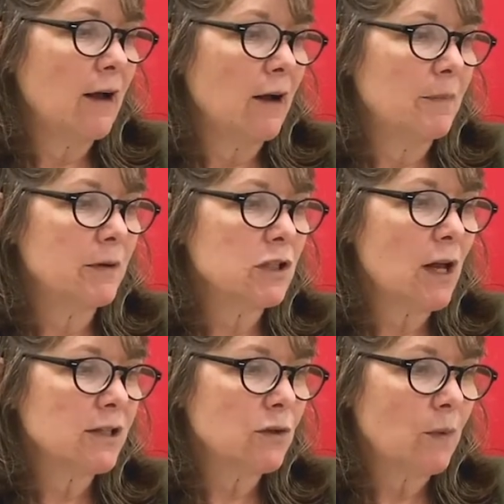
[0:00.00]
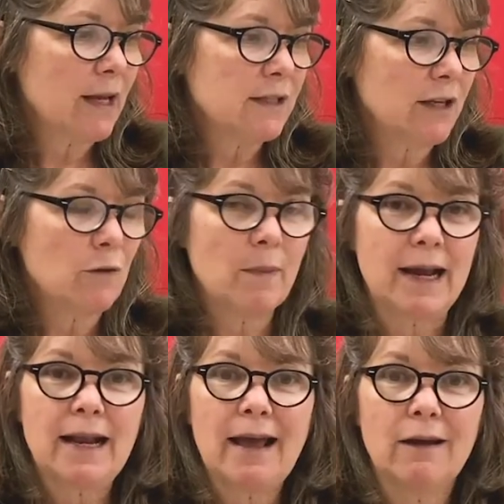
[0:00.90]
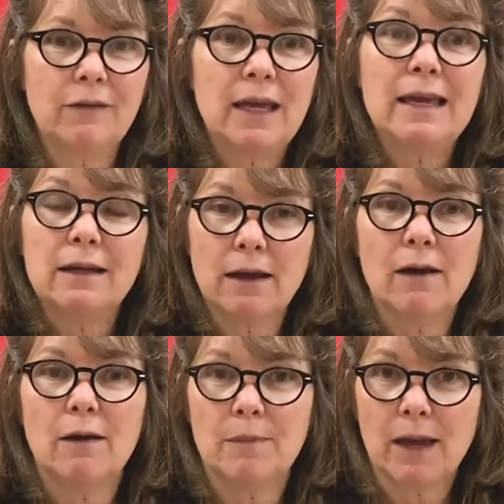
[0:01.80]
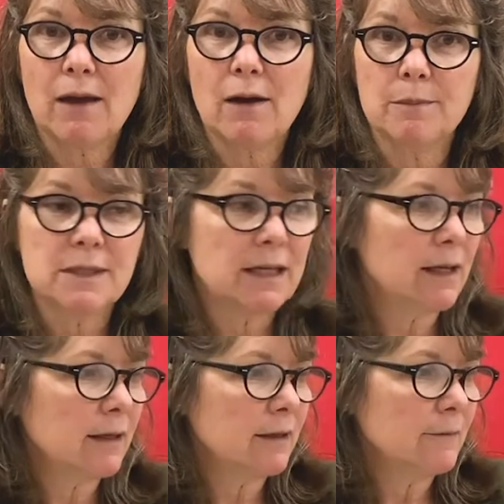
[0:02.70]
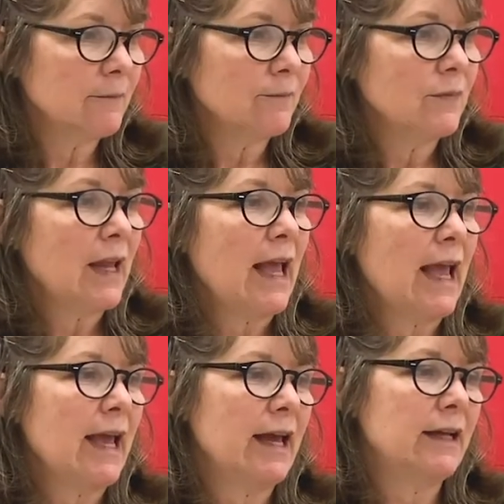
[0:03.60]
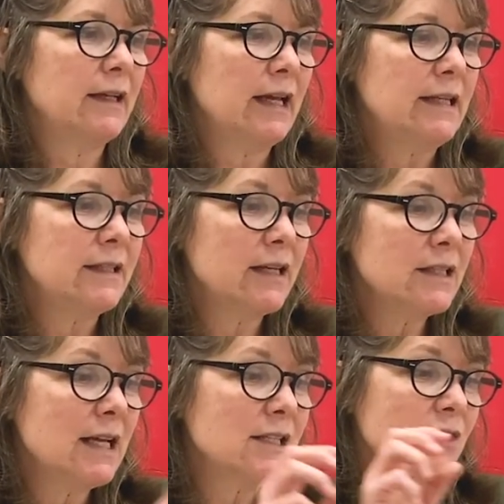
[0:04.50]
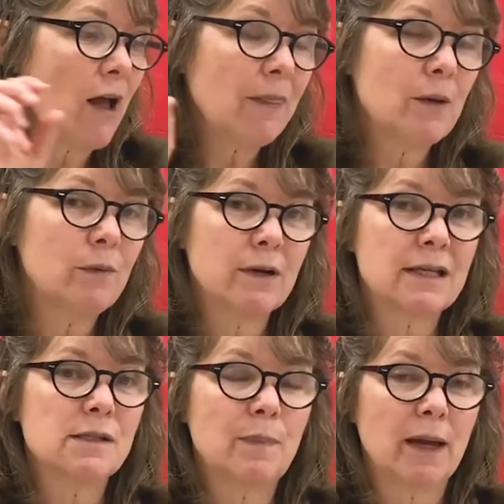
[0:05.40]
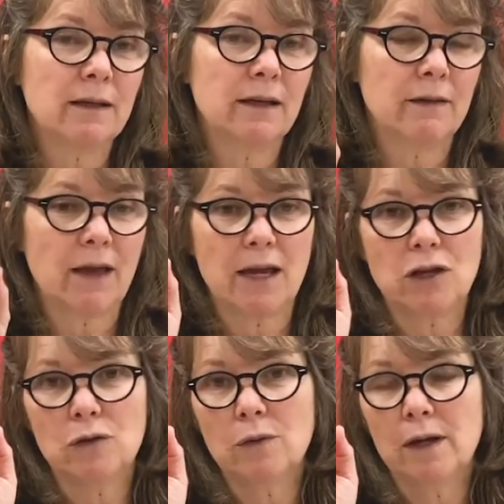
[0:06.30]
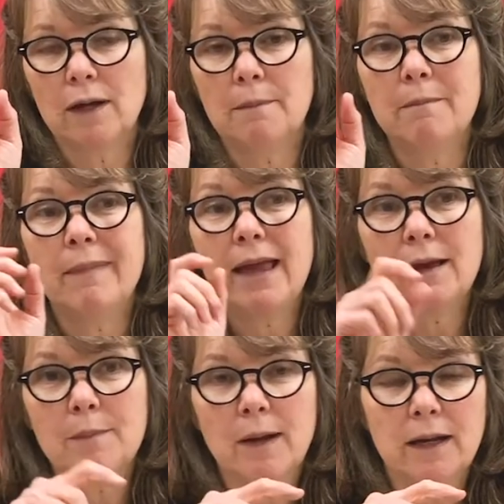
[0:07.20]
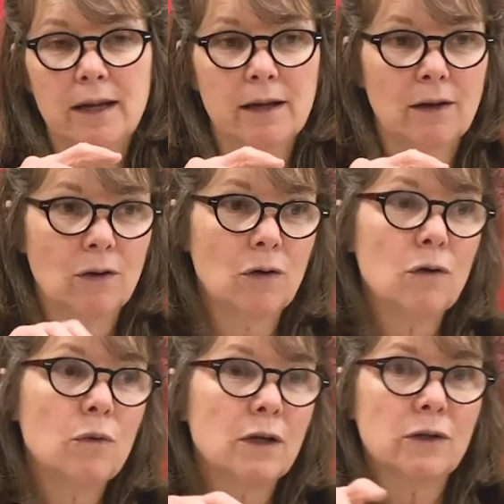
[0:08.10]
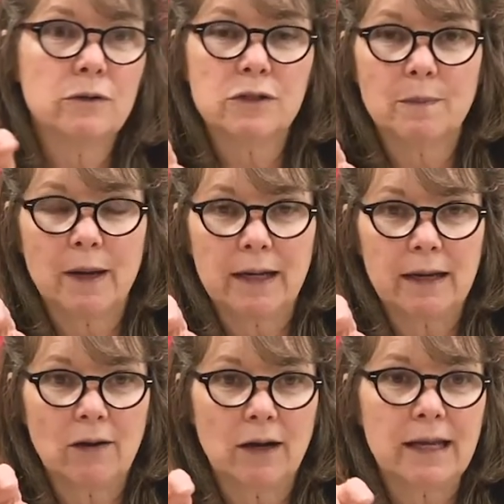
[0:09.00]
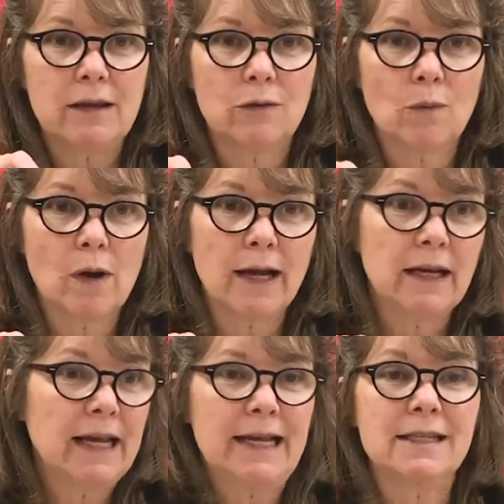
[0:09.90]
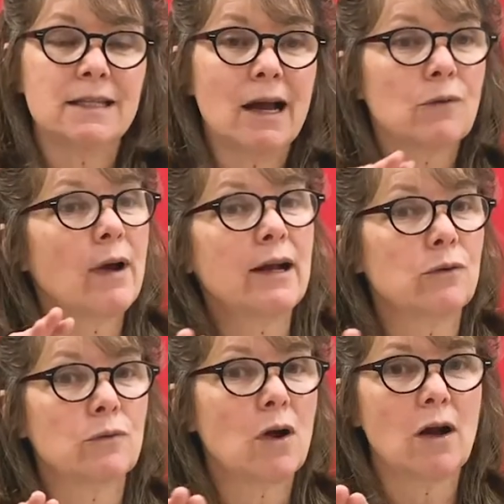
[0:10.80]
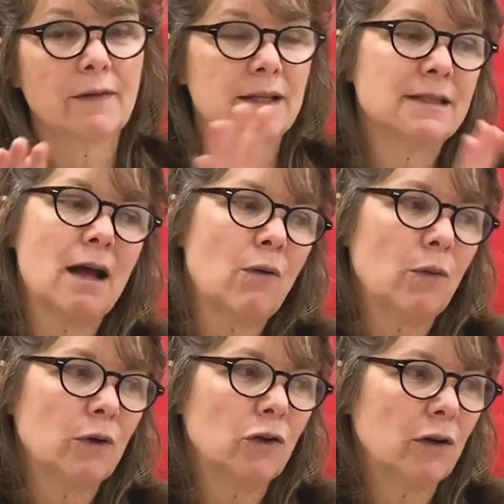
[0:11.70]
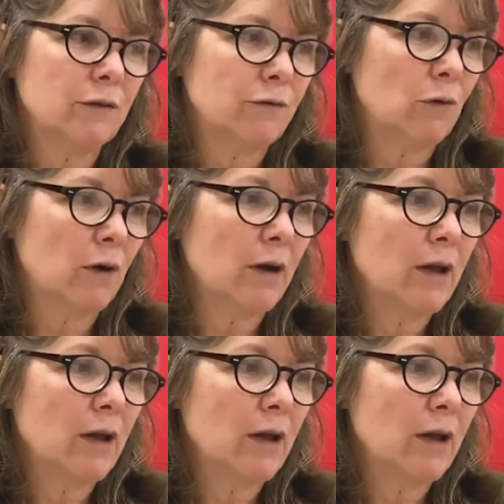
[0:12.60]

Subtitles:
There's lots of ways that you might have income that comes in. And it's not that we're expecting that you make money or lose money on either one. It's not right or wrong. That's not what we're looking for.